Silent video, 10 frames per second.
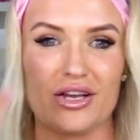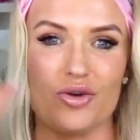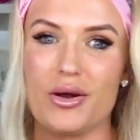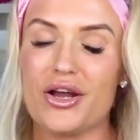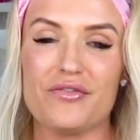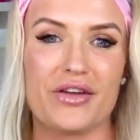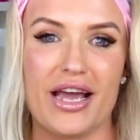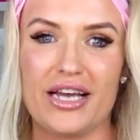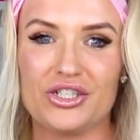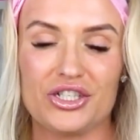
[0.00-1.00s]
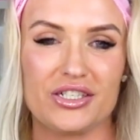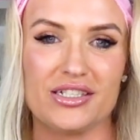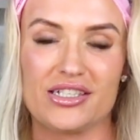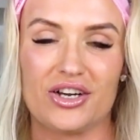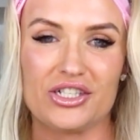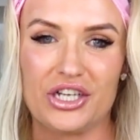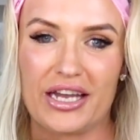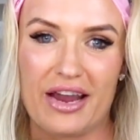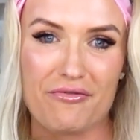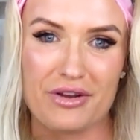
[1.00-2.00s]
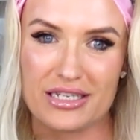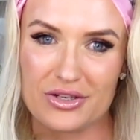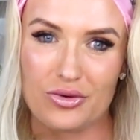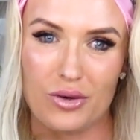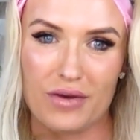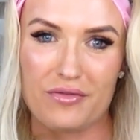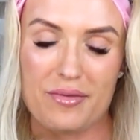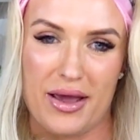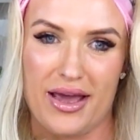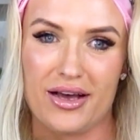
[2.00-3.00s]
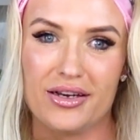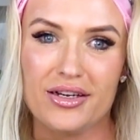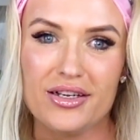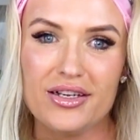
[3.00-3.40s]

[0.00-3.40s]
I get all my notifications, and I check every single one of them out.